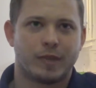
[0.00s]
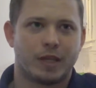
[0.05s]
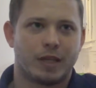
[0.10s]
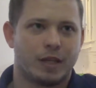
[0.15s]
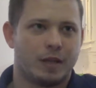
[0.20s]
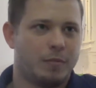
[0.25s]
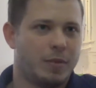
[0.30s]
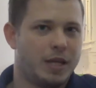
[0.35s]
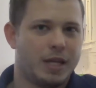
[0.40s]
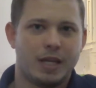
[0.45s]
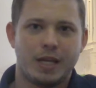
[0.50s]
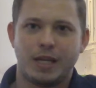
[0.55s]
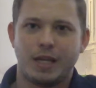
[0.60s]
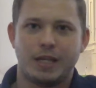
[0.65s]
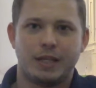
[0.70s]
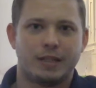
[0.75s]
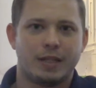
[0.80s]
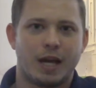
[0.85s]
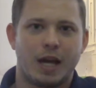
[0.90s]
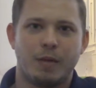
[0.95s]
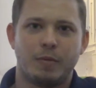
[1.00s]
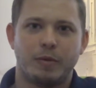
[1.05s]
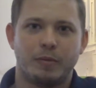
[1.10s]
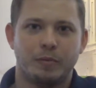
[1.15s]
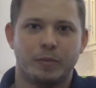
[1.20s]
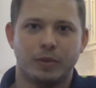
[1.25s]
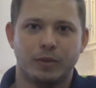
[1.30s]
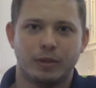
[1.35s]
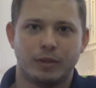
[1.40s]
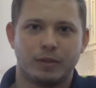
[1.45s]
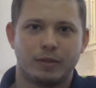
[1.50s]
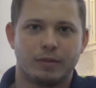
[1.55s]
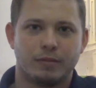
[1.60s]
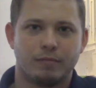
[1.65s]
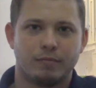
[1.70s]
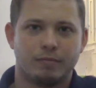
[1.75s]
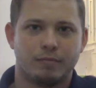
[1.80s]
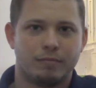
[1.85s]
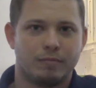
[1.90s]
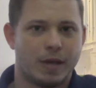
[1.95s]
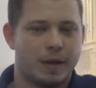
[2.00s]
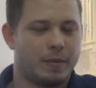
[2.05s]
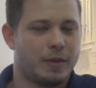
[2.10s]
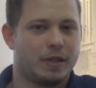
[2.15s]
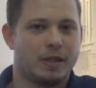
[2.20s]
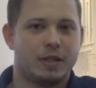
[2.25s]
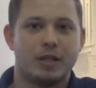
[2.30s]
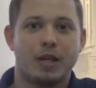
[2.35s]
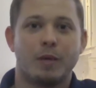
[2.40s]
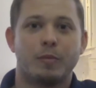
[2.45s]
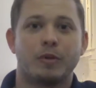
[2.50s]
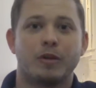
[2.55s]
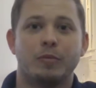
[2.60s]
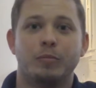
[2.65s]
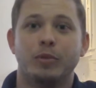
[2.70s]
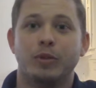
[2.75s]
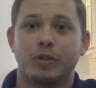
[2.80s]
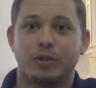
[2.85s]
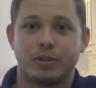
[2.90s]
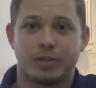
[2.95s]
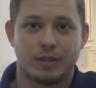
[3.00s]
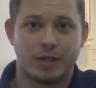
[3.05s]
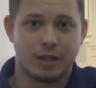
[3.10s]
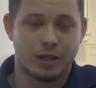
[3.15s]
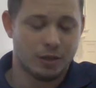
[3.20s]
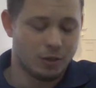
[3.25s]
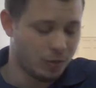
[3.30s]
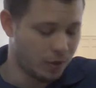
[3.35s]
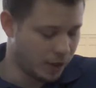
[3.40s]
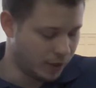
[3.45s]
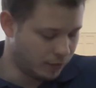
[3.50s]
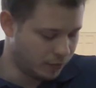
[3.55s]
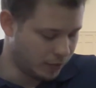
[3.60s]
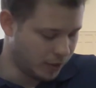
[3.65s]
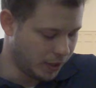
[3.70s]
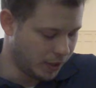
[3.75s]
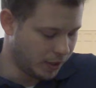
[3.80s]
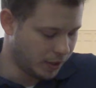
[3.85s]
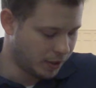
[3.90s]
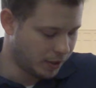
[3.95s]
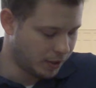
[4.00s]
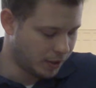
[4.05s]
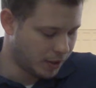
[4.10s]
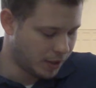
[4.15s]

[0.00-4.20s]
It could be any type of book, maybe the number of books that you have read.